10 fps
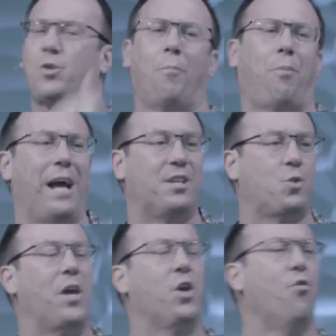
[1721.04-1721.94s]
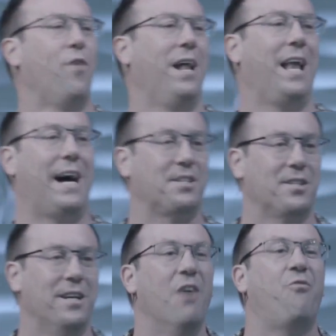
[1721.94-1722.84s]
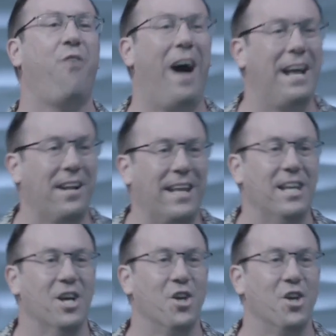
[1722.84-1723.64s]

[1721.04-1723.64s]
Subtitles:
to a place where you realize, finally,